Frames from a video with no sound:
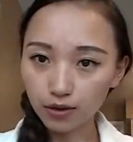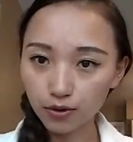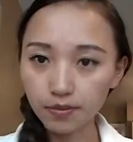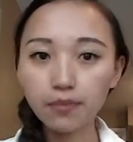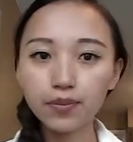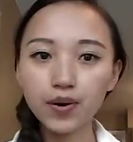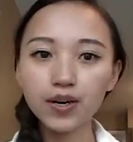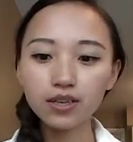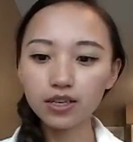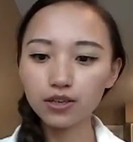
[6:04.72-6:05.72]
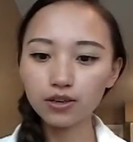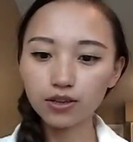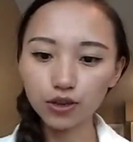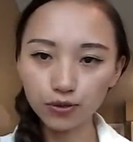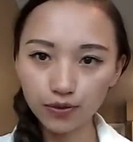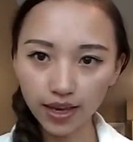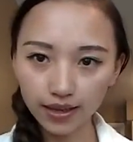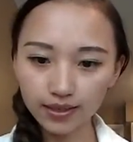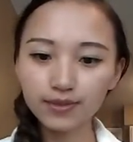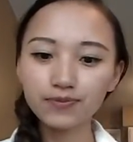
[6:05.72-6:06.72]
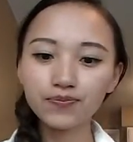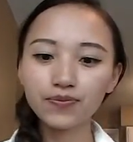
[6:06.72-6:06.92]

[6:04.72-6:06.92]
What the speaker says: remember new things.